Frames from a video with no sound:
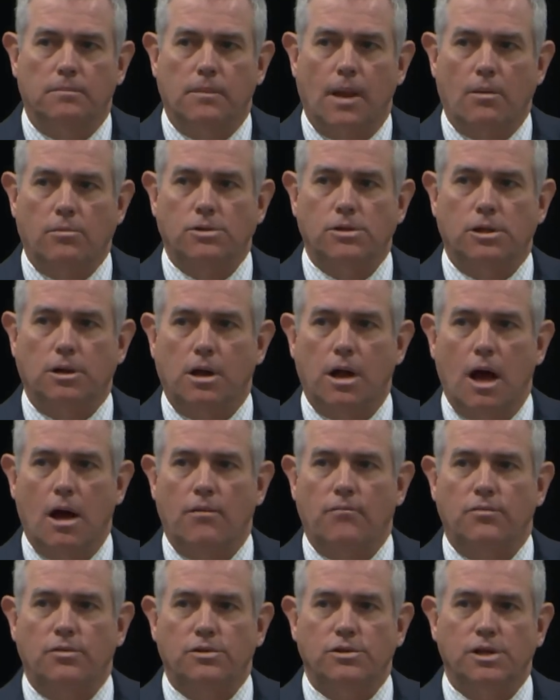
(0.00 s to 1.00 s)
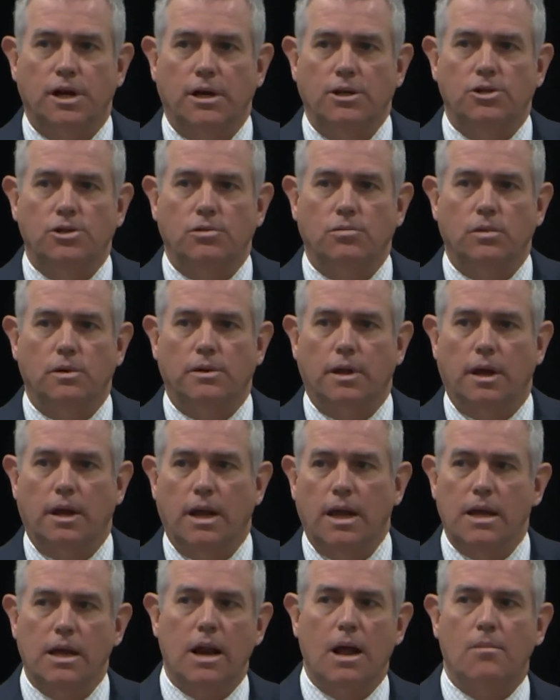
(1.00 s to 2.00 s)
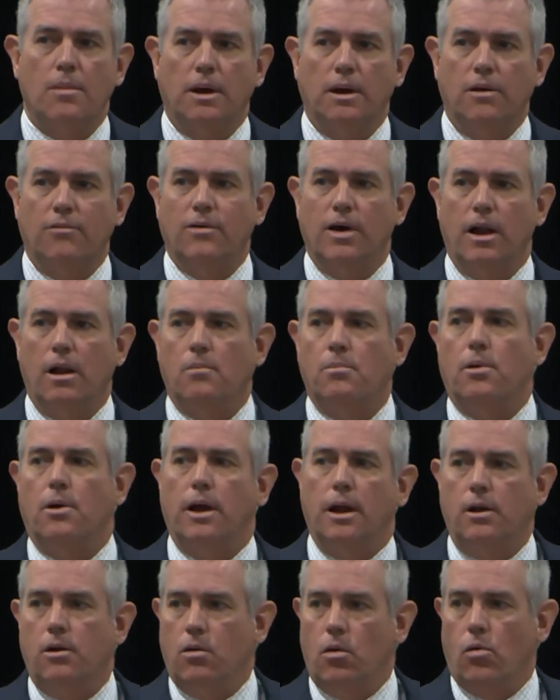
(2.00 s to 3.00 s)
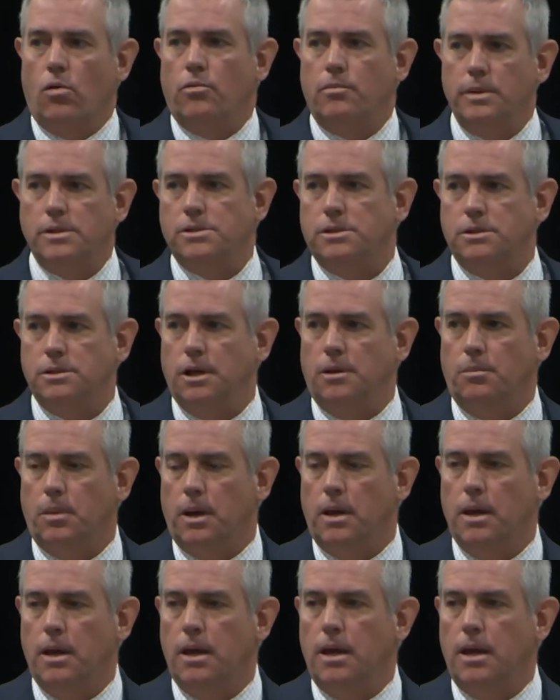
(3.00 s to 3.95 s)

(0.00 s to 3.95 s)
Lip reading: I was in conversation with an economic developer in North Mississippi.